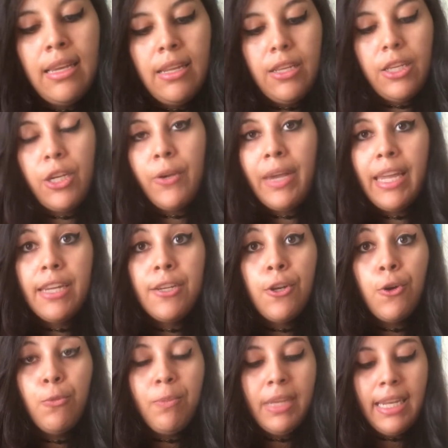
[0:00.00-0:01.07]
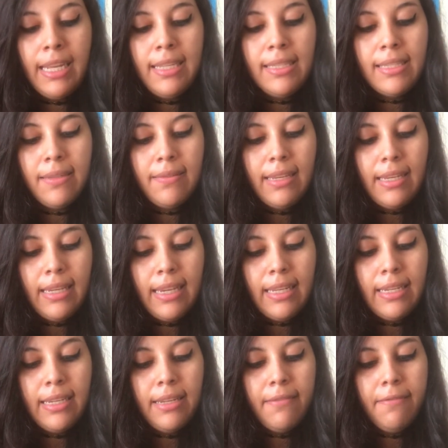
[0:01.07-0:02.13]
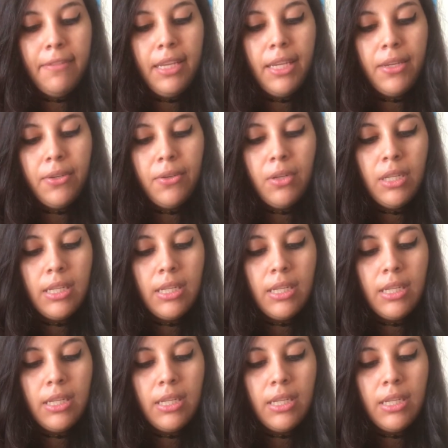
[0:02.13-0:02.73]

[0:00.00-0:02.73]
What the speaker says: I'll go ahead and open it so we can get a good view.